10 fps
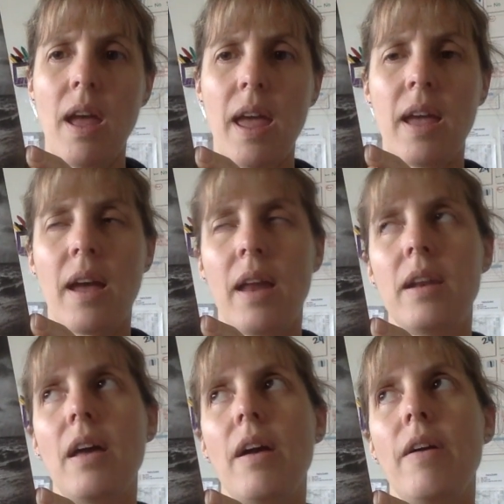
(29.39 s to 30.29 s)

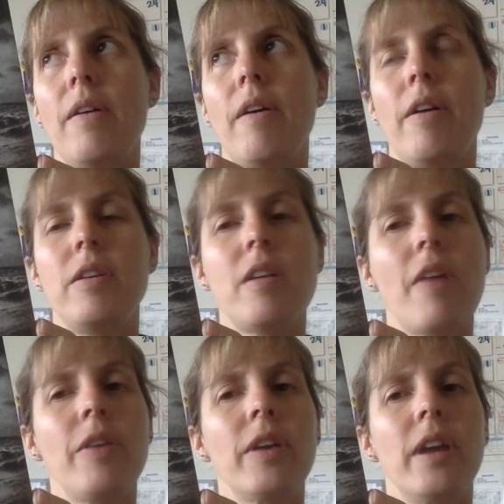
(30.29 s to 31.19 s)
And
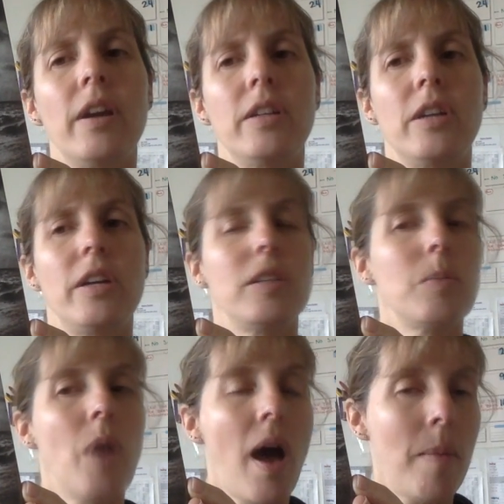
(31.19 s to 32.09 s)
another character is
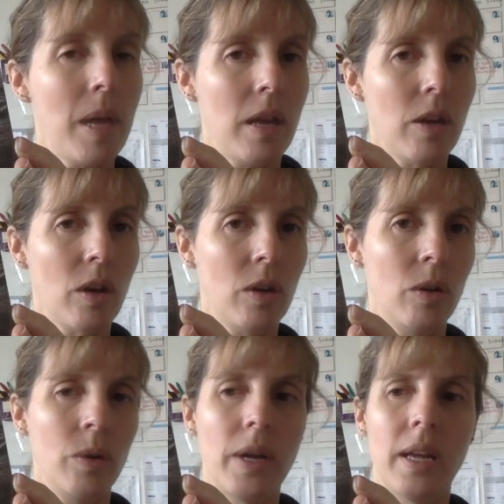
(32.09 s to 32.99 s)
Muhammad,
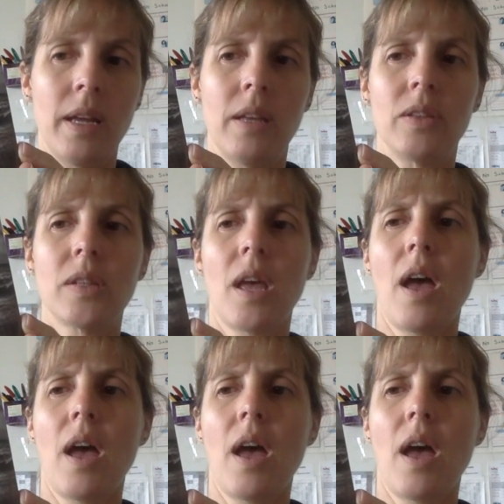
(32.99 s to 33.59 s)
who is